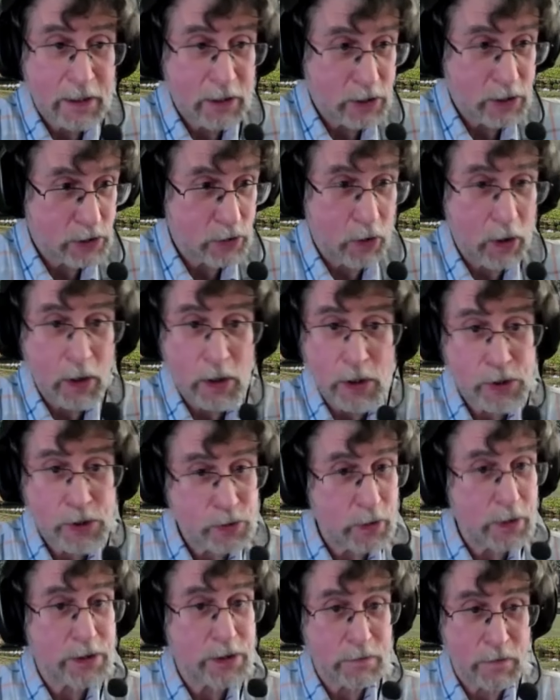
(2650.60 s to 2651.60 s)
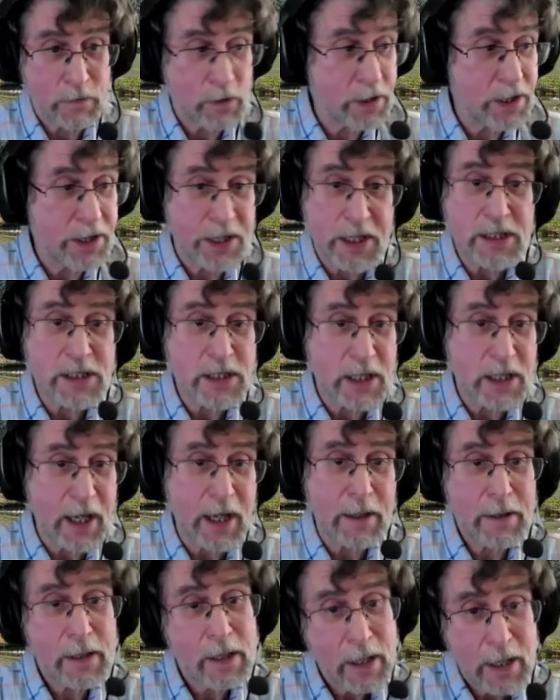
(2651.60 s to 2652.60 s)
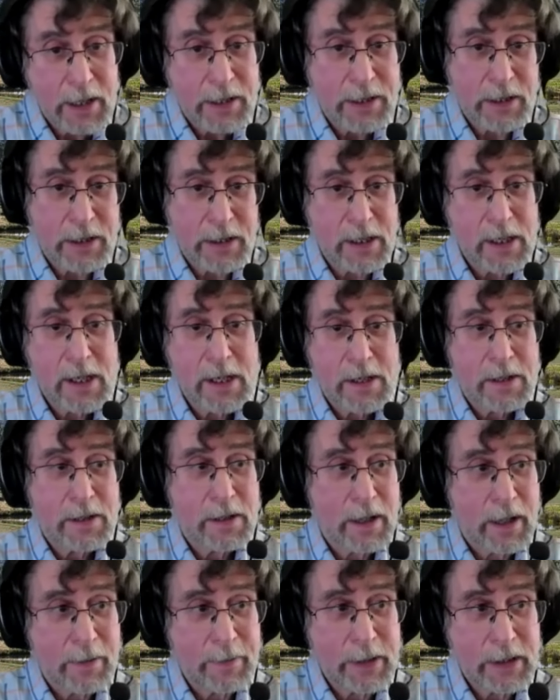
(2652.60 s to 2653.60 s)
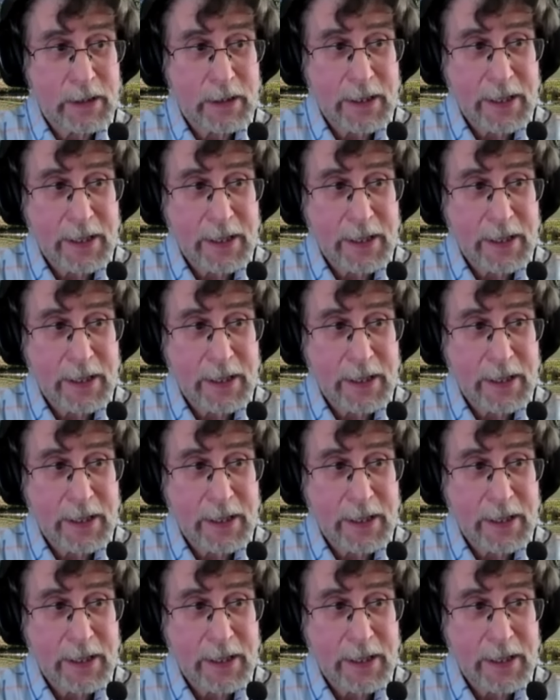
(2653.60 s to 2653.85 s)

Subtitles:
there's all sorts of good things that I mean,